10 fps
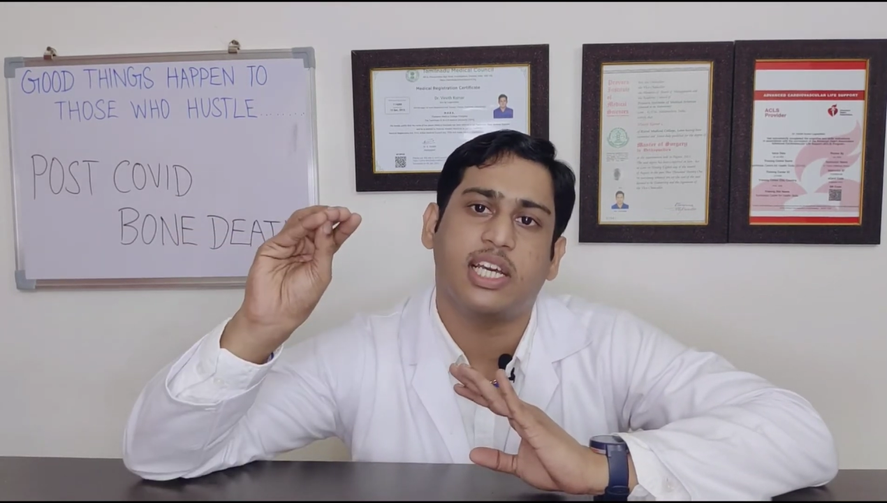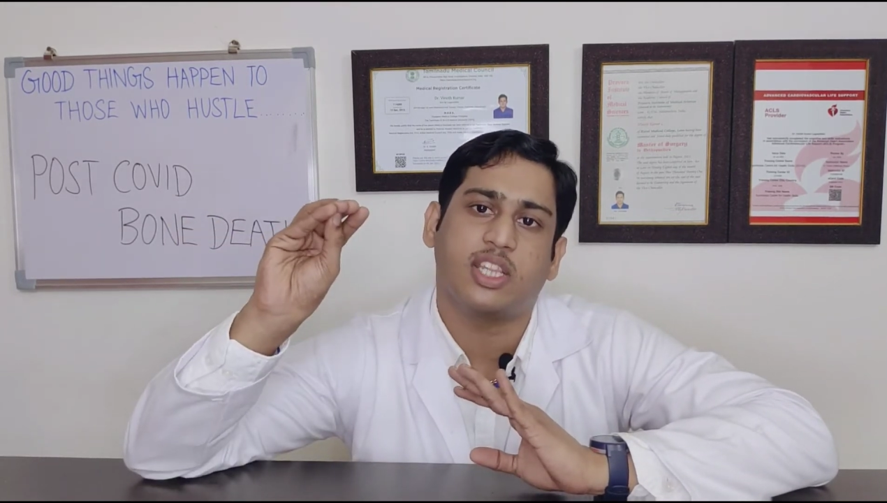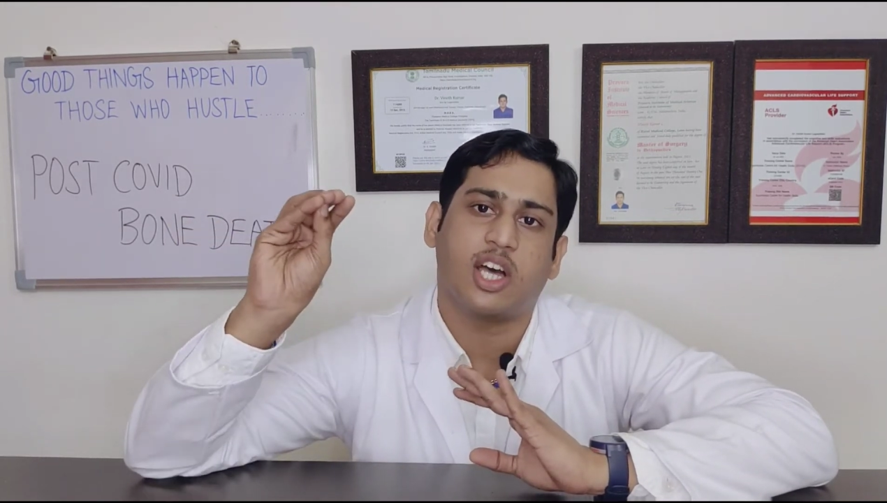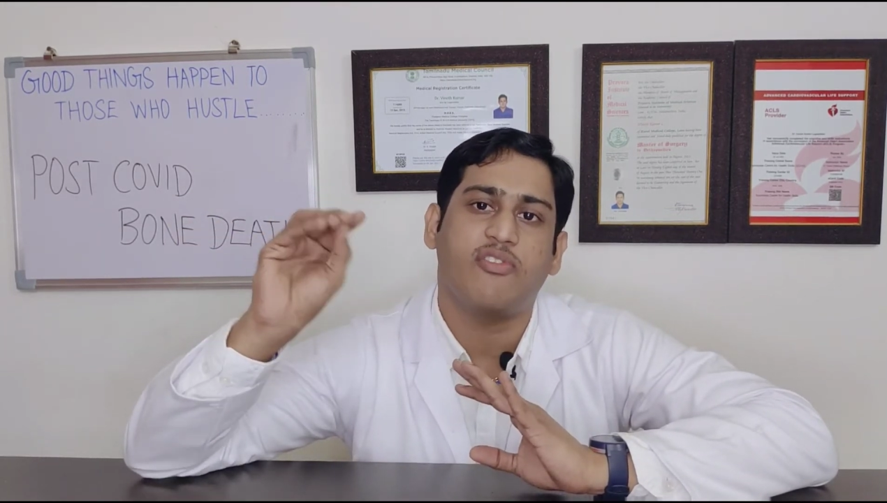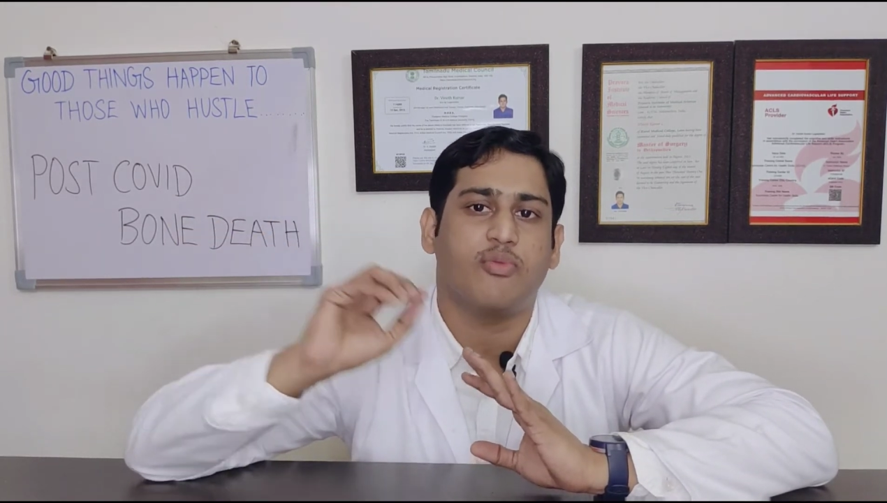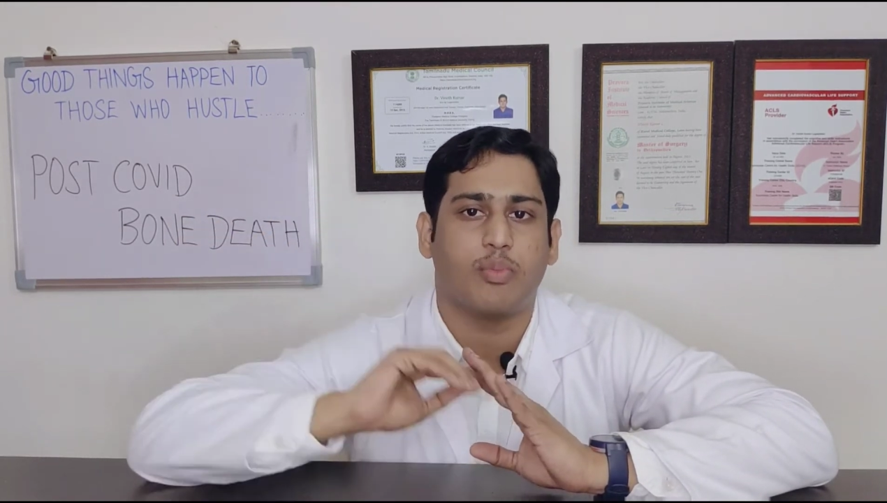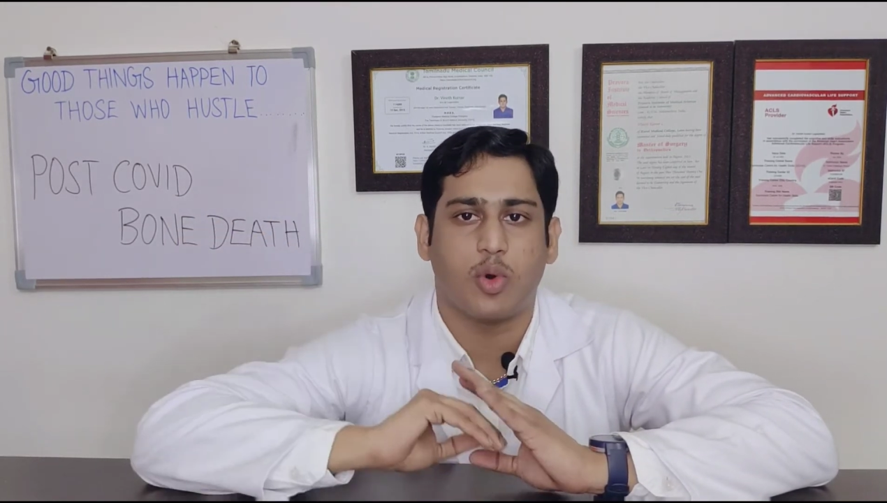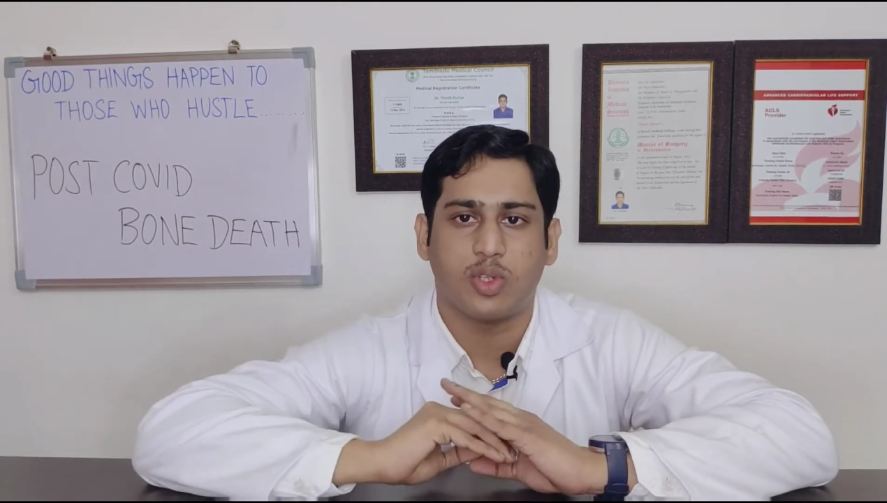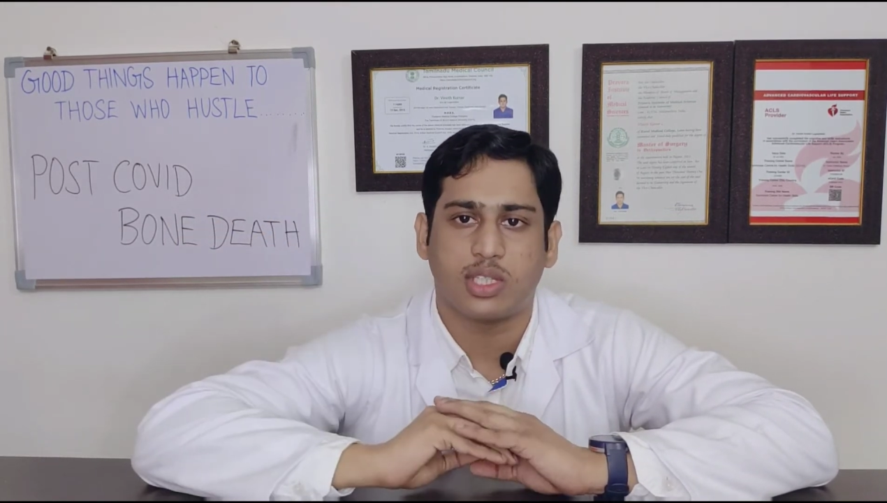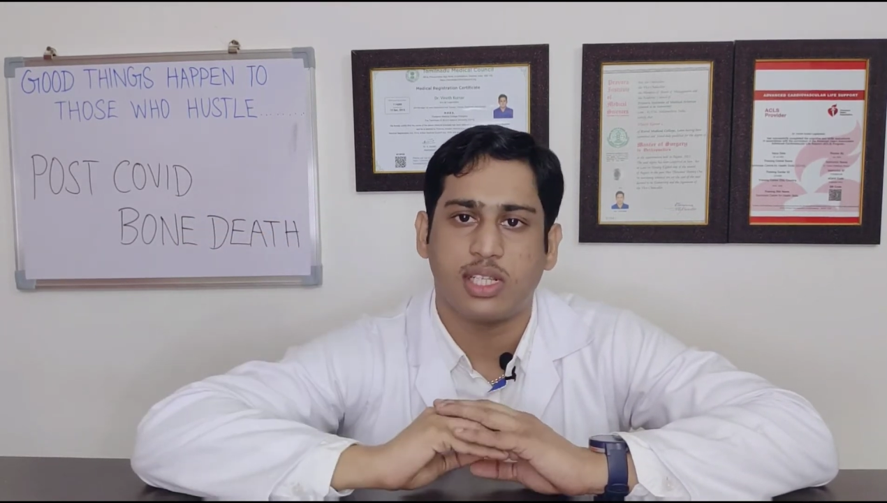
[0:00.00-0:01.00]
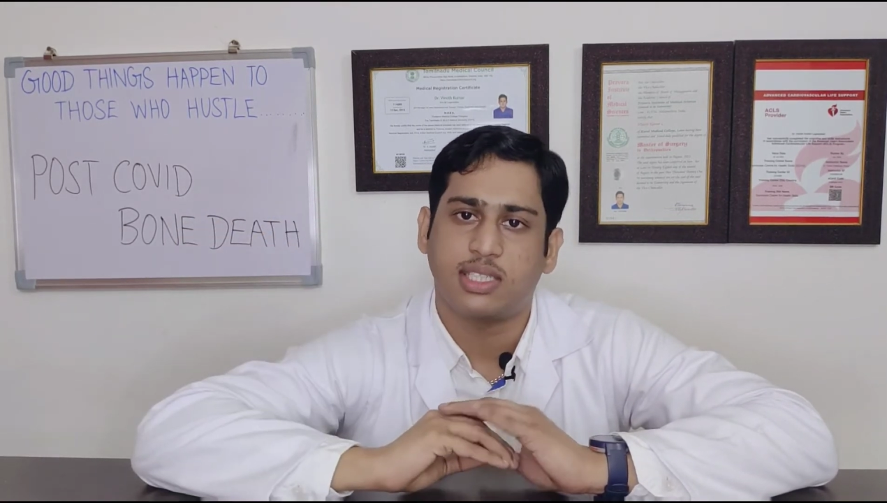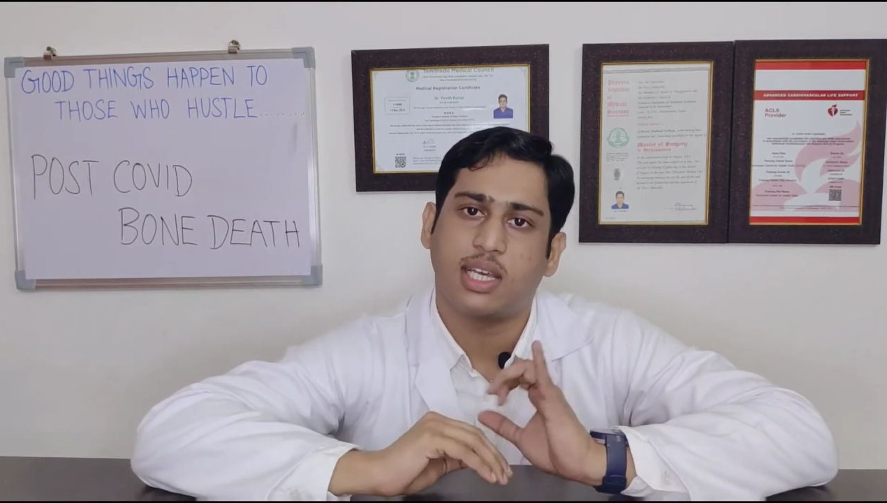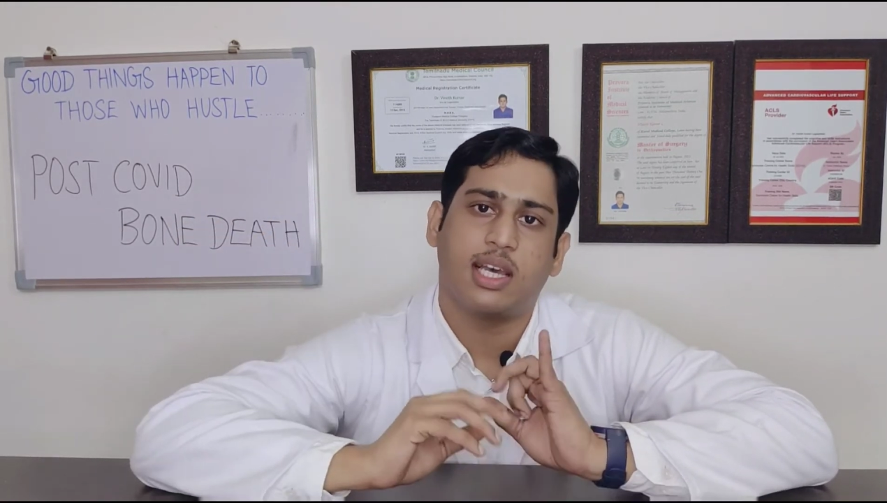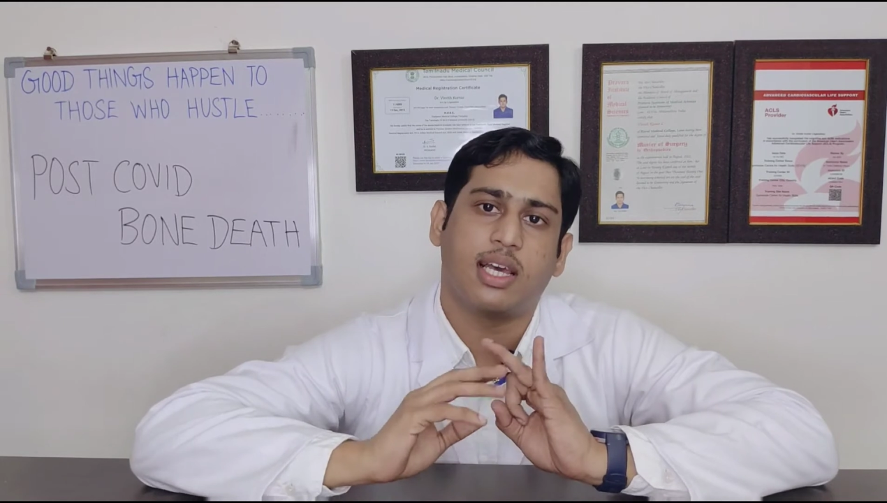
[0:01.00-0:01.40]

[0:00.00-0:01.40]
death of bone cells.